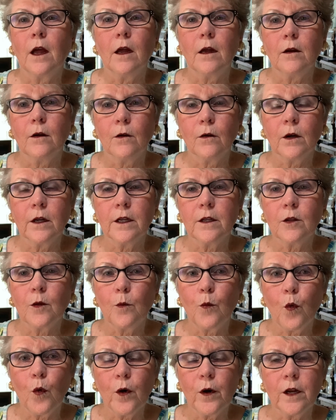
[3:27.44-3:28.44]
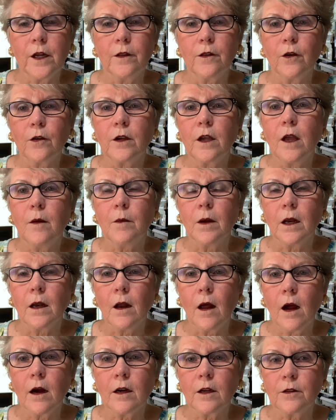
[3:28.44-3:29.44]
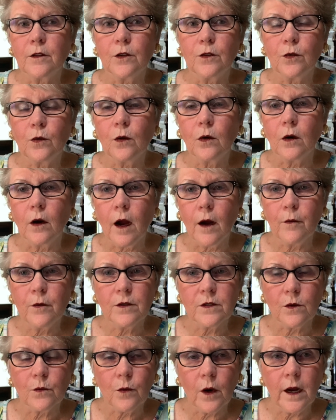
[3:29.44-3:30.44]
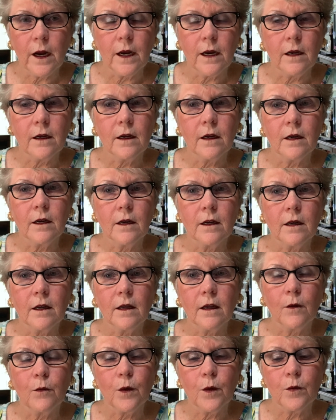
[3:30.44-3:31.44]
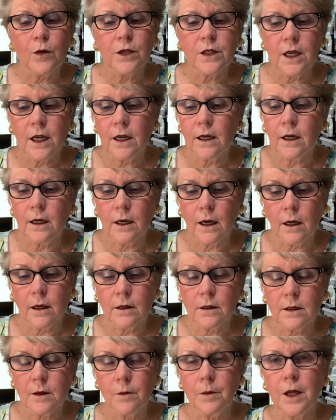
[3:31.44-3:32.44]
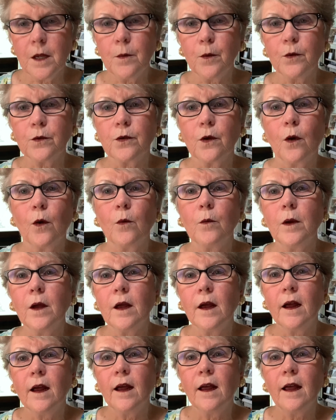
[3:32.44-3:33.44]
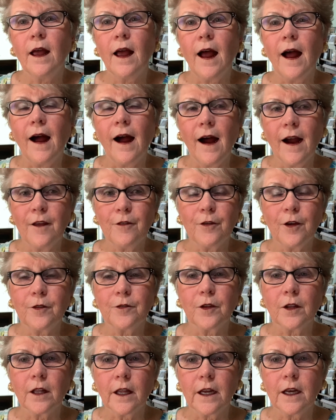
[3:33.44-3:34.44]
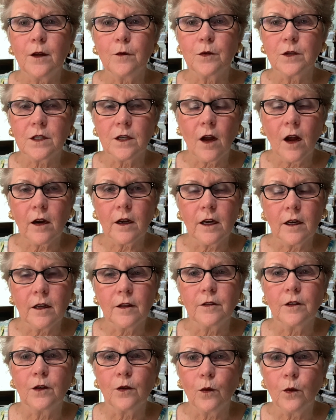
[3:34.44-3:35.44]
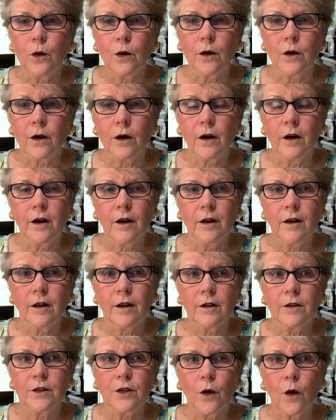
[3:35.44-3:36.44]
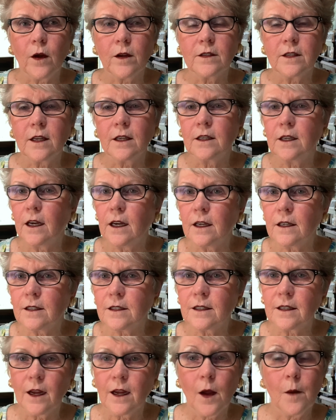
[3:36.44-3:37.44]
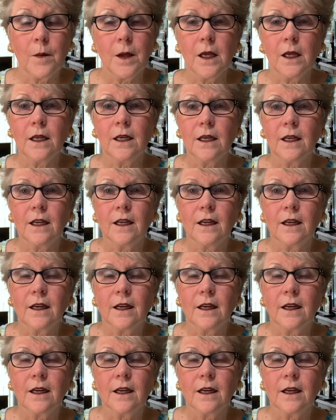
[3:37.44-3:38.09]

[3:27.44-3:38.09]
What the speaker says: early in the morning there came a knock at the door. I was awake, and we were staying at some people's home. I thought the lady was knocking at the door, so I said, yes, come in.